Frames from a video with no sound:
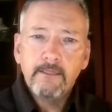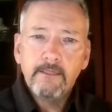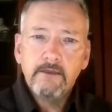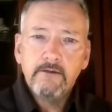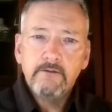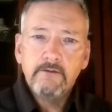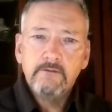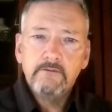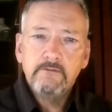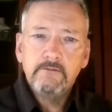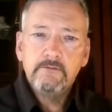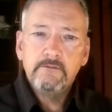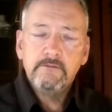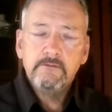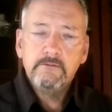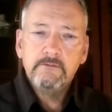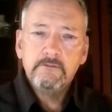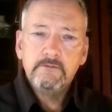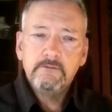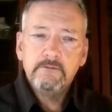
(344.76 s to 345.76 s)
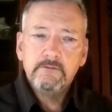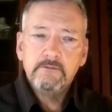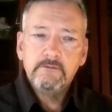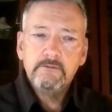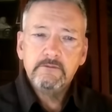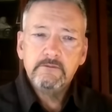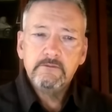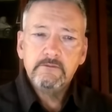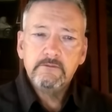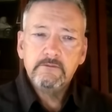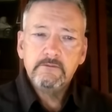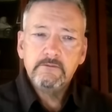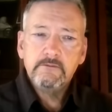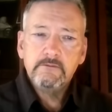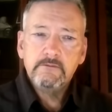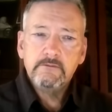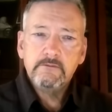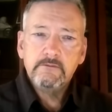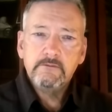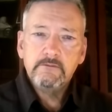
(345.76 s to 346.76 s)

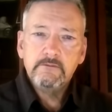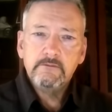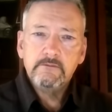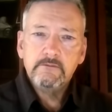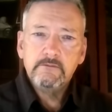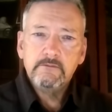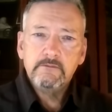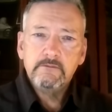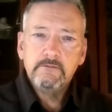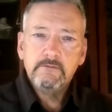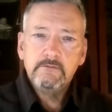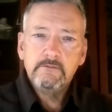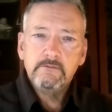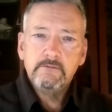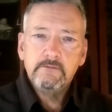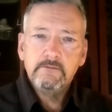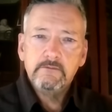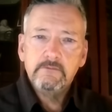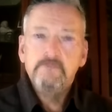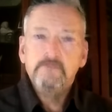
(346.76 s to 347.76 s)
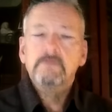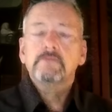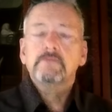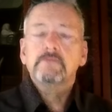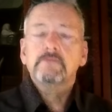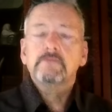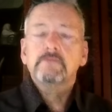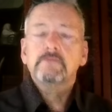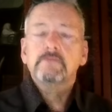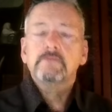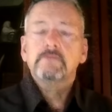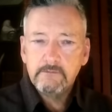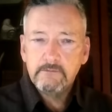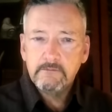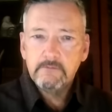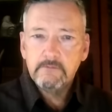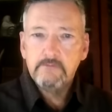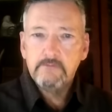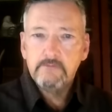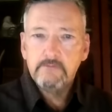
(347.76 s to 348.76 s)

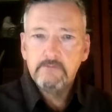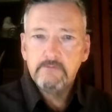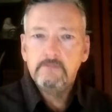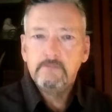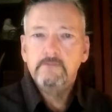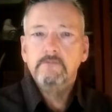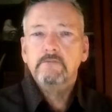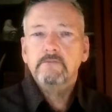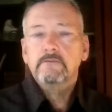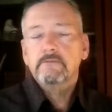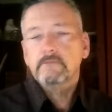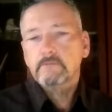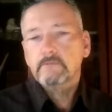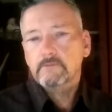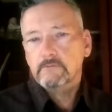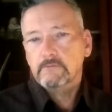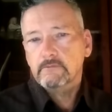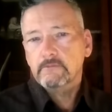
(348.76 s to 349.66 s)
The person shown says nothing.